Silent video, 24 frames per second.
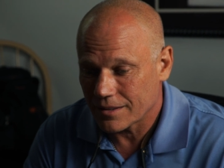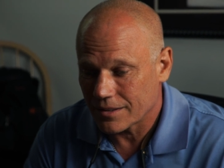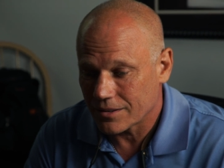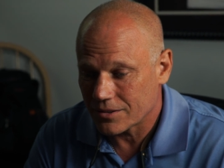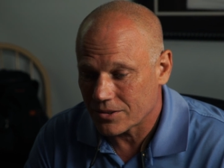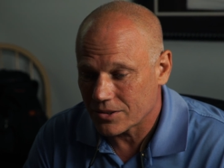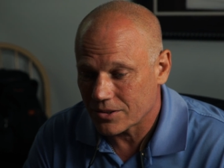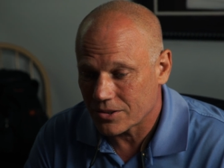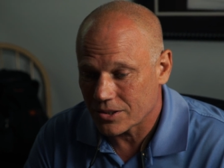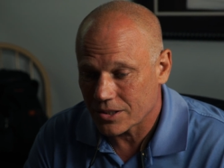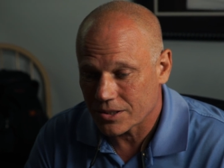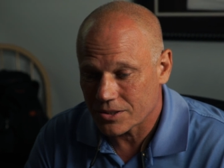
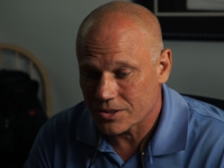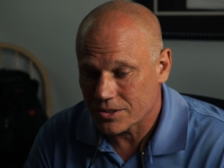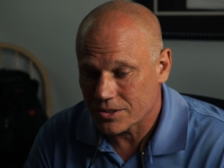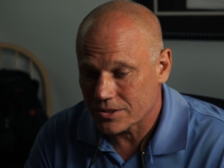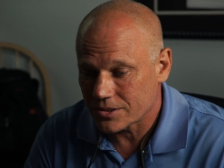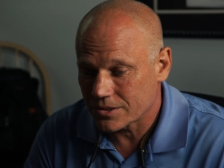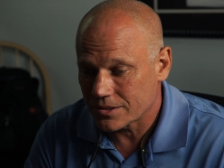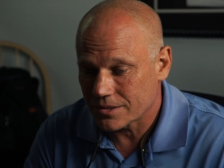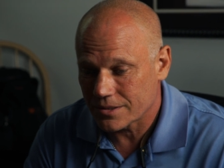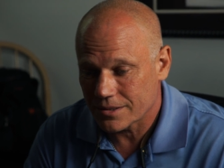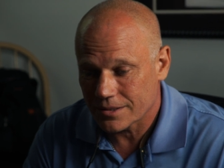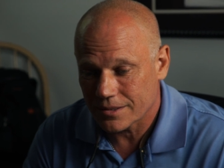it
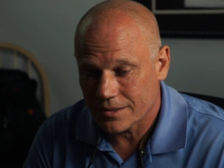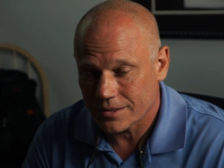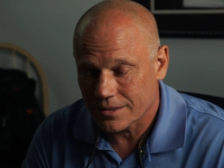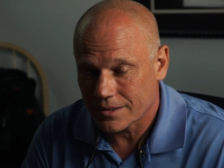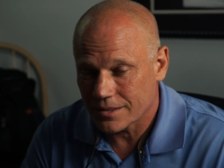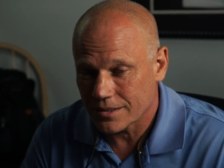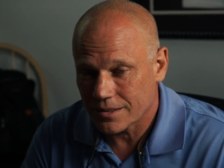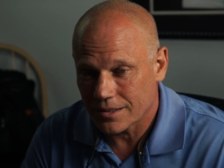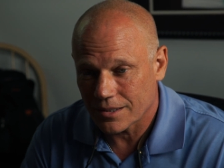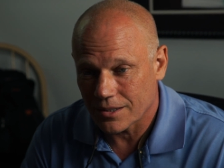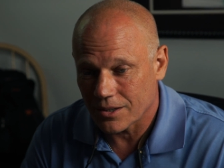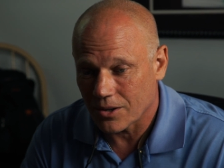just,
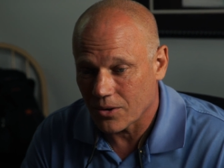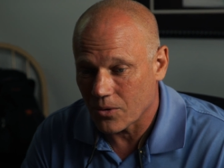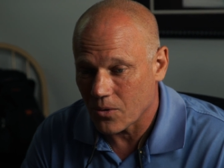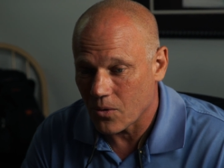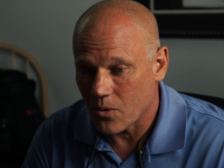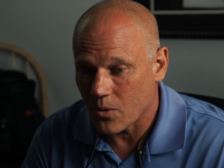you know,